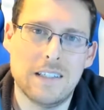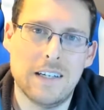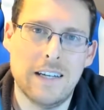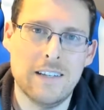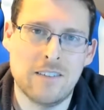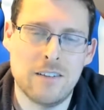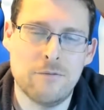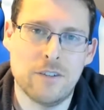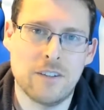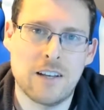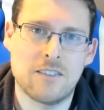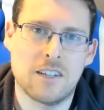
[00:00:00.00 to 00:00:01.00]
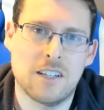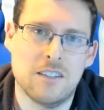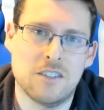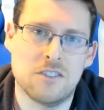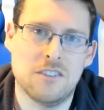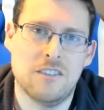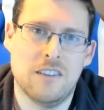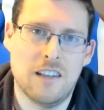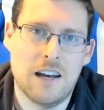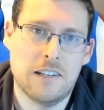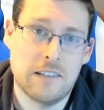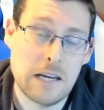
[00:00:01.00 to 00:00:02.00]
is in fantastic condition,
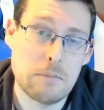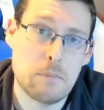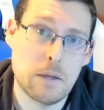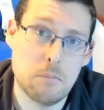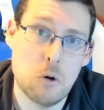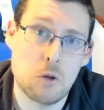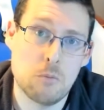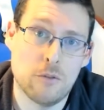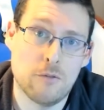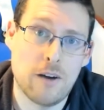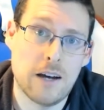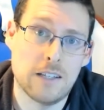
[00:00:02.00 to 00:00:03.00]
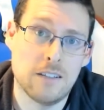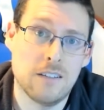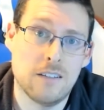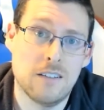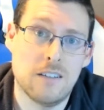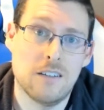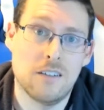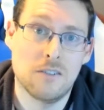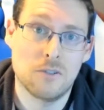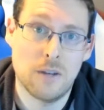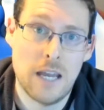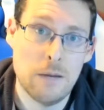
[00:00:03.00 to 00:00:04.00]
and I am a big Pokemon fan,
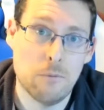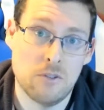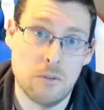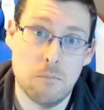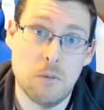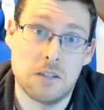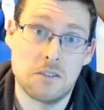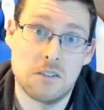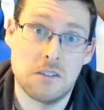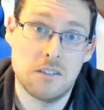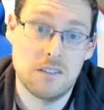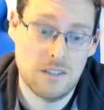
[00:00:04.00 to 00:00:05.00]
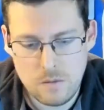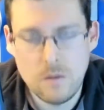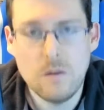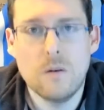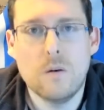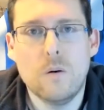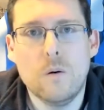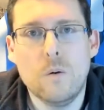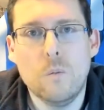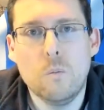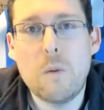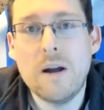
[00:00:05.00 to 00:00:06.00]
so it was a must.
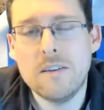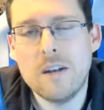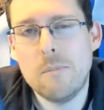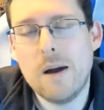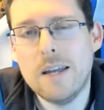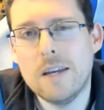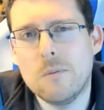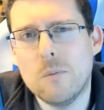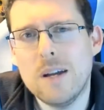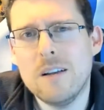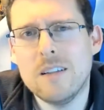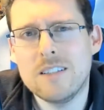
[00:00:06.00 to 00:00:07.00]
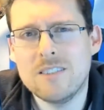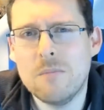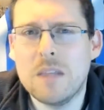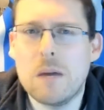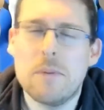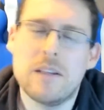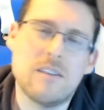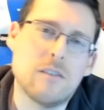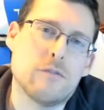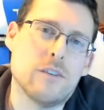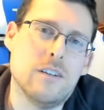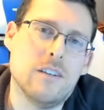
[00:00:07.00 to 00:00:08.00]
Why did I buy it? Well, it's something a bit
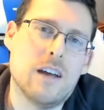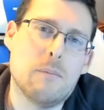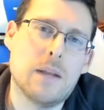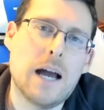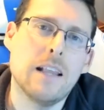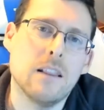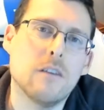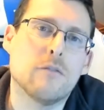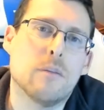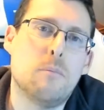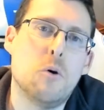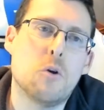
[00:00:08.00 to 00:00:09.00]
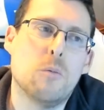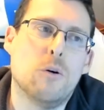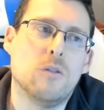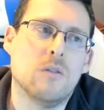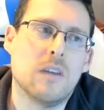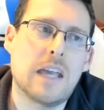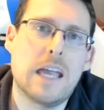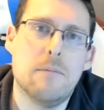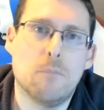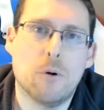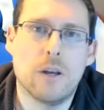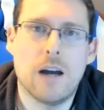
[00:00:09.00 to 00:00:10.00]
different. I mean, I love the Pokemon Game Boy